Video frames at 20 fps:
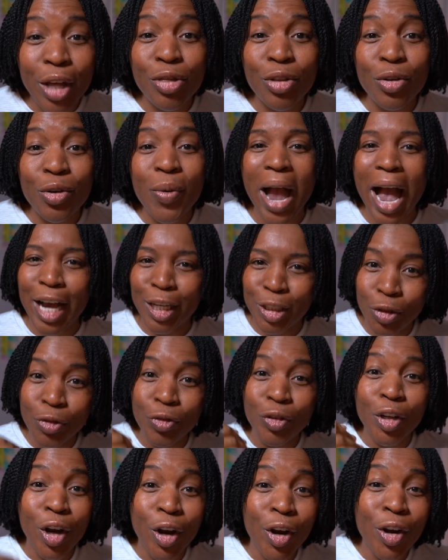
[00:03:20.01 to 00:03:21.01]
through as
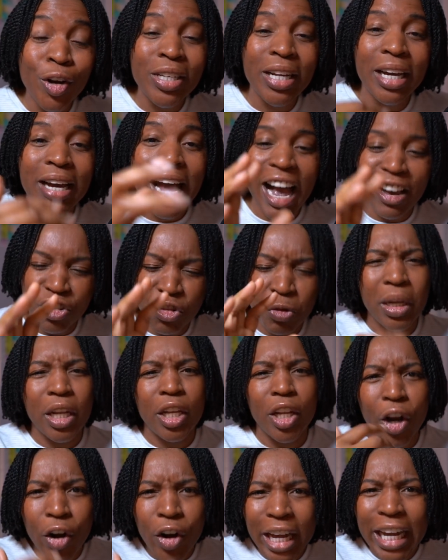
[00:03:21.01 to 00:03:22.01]
you've been
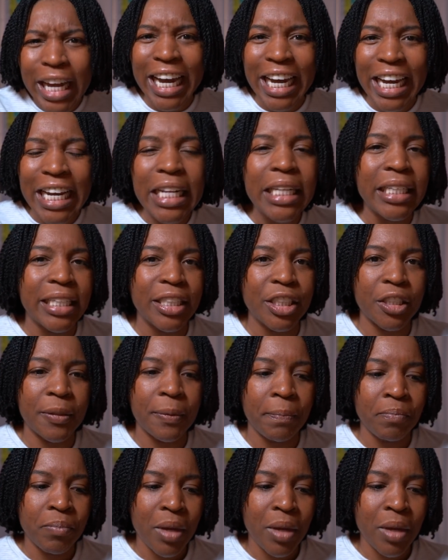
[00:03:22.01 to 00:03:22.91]
learning English.